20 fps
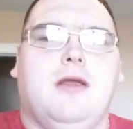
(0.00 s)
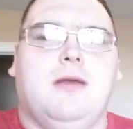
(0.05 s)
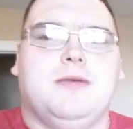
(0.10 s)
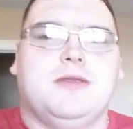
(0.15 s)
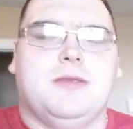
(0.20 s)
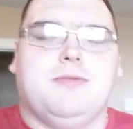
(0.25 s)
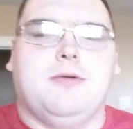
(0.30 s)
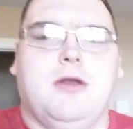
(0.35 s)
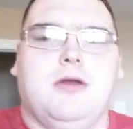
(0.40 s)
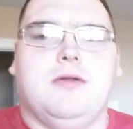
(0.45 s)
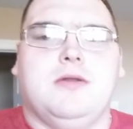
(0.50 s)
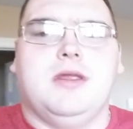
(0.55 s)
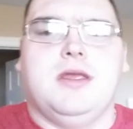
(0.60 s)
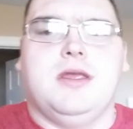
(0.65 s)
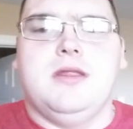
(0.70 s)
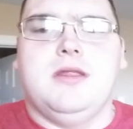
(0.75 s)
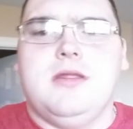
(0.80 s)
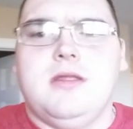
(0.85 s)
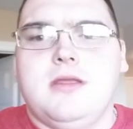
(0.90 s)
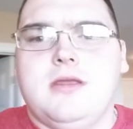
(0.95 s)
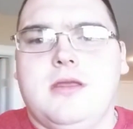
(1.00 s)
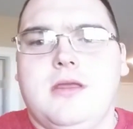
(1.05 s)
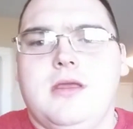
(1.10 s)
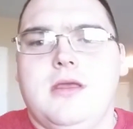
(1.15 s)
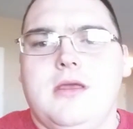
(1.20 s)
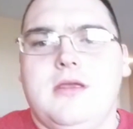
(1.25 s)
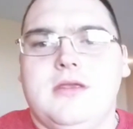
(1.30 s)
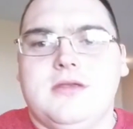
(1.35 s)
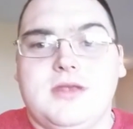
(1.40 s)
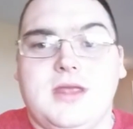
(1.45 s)
grams of protein.
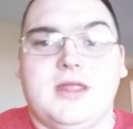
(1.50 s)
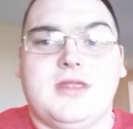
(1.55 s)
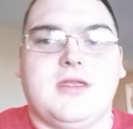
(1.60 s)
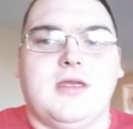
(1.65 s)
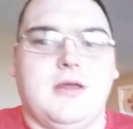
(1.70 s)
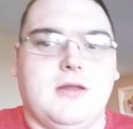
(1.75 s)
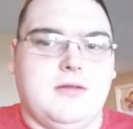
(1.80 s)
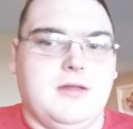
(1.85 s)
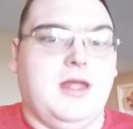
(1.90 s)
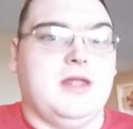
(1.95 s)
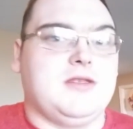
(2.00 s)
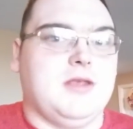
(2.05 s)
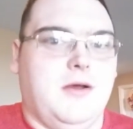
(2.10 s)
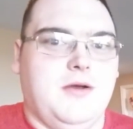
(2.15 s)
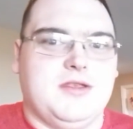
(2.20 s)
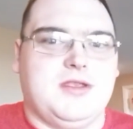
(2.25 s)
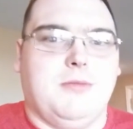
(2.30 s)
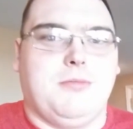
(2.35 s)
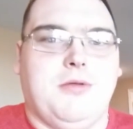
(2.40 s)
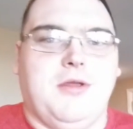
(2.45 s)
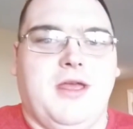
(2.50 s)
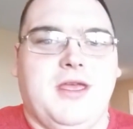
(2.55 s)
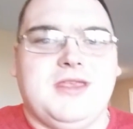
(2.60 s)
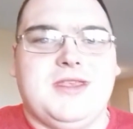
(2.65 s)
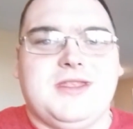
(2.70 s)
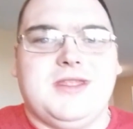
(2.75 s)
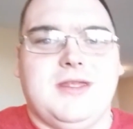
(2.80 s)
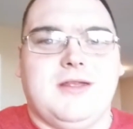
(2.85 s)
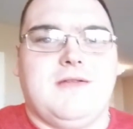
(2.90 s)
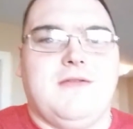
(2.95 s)
So that's, a, that's always a
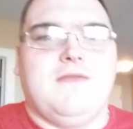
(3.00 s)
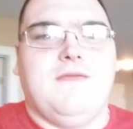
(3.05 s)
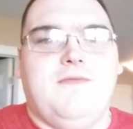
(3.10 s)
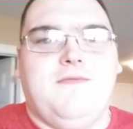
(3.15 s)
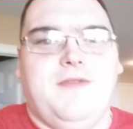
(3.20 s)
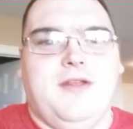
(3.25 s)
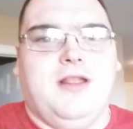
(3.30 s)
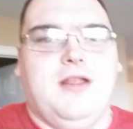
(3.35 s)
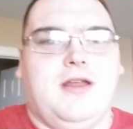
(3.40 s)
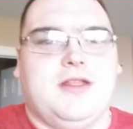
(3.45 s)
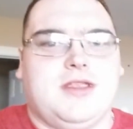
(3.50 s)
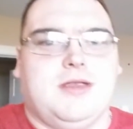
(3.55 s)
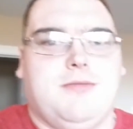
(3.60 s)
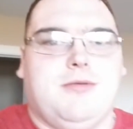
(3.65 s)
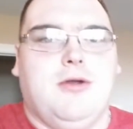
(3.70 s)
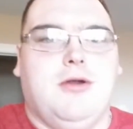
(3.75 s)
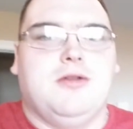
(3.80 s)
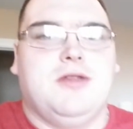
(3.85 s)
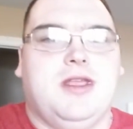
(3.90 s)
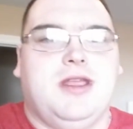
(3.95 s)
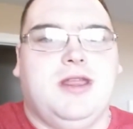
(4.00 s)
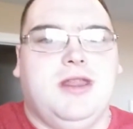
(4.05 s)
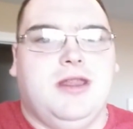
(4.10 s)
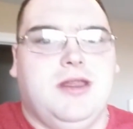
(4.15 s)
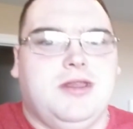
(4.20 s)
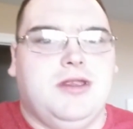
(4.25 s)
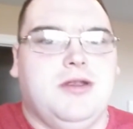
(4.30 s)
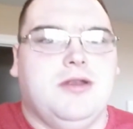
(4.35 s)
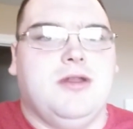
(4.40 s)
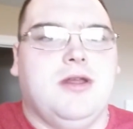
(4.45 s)
plus, to fit lots of
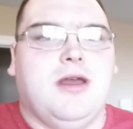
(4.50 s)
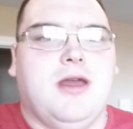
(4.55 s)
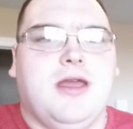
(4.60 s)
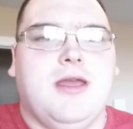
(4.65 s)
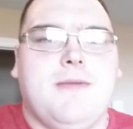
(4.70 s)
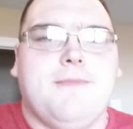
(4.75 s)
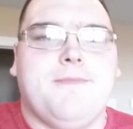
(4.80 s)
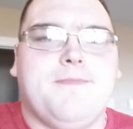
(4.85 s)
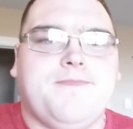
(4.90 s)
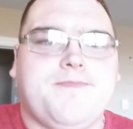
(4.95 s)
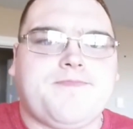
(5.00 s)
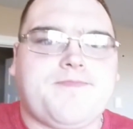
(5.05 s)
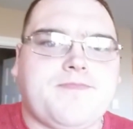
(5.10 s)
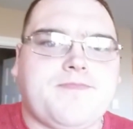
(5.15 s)
protein into your diet.